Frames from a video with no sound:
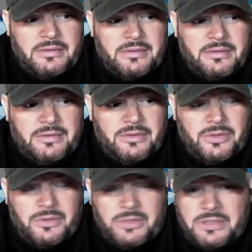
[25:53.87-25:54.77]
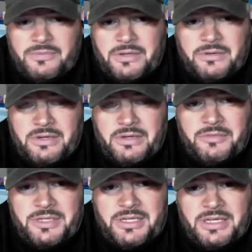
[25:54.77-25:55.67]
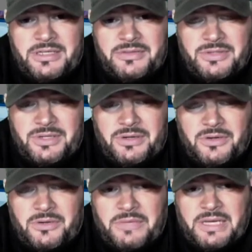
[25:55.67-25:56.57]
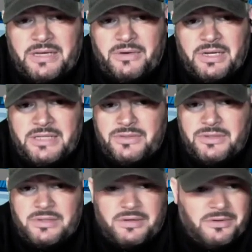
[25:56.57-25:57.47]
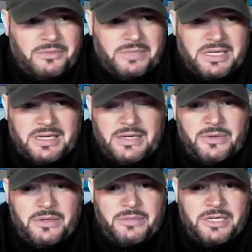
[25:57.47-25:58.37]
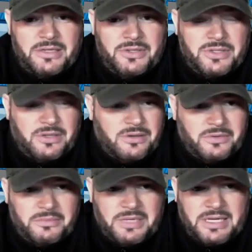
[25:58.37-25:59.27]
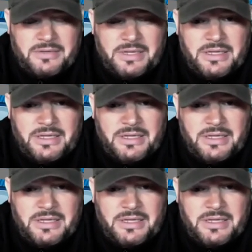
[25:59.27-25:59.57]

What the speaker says: you do what the federal government does, and you start holding back grants, you start holding back highway money, you start holding back